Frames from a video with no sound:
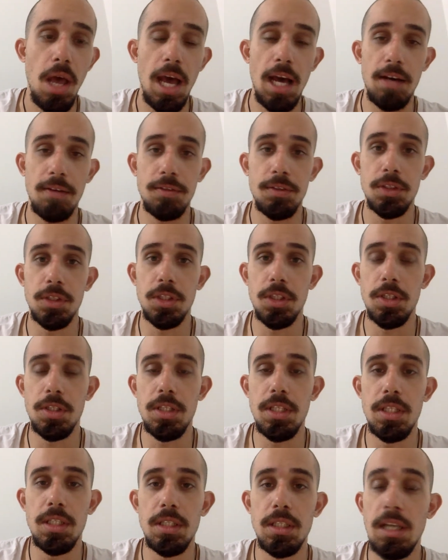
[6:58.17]
after
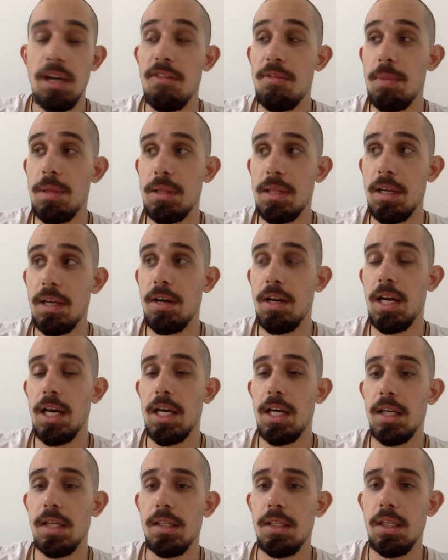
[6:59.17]
the government there
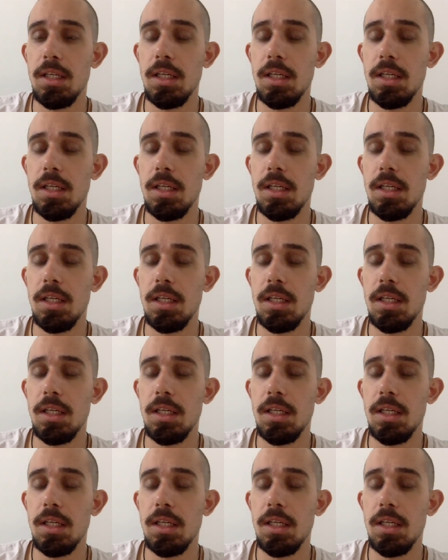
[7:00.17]
had